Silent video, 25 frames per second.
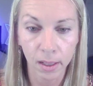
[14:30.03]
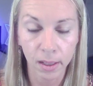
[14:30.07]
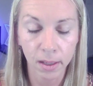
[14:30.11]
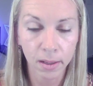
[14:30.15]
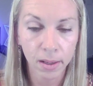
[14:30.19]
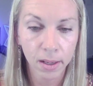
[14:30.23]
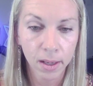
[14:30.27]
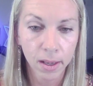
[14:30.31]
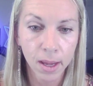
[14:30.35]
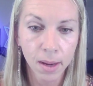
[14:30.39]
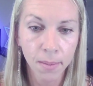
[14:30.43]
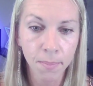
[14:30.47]

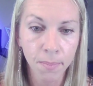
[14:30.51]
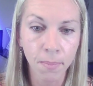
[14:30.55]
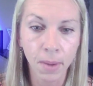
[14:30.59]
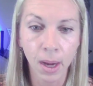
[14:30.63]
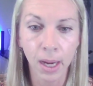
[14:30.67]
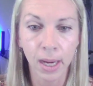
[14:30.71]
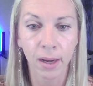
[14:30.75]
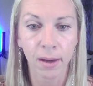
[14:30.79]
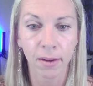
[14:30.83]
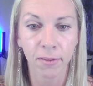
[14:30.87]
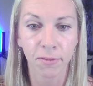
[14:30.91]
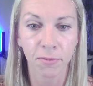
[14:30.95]
And they
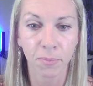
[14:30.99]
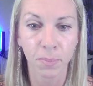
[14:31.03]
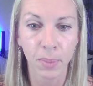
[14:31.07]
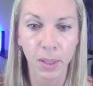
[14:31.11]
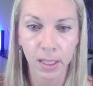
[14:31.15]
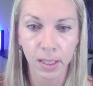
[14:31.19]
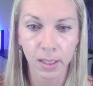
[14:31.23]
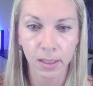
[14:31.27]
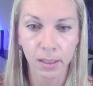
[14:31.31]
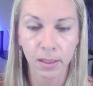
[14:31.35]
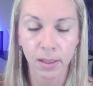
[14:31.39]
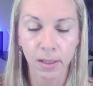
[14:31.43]
might have
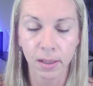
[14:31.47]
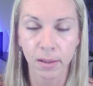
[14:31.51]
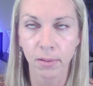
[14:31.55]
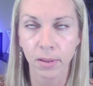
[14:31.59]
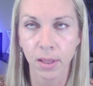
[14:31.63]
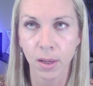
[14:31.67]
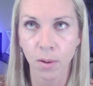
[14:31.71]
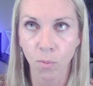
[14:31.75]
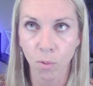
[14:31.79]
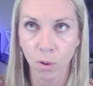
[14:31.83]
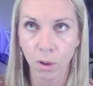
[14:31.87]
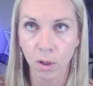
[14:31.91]
been,
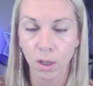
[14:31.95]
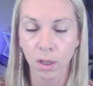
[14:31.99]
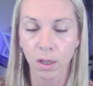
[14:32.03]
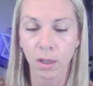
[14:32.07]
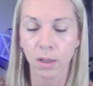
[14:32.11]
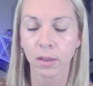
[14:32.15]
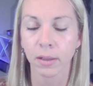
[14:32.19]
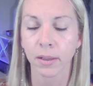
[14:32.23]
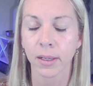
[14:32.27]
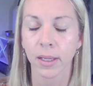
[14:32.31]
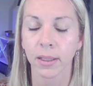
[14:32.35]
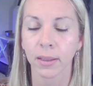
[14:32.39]
and they
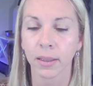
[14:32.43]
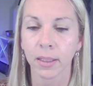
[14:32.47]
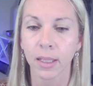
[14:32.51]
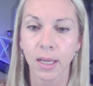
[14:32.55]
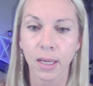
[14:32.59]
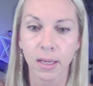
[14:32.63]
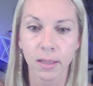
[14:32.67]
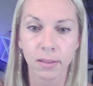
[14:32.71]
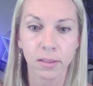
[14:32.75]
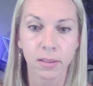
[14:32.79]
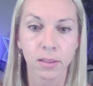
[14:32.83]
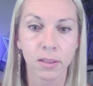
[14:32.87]
were at
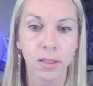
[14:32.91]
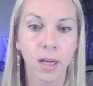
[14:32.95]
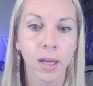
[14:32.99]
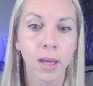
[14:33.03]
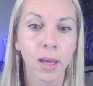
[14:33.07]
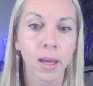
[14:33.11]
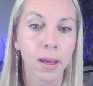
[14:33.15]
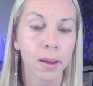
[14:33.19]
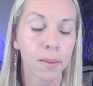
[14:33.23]
least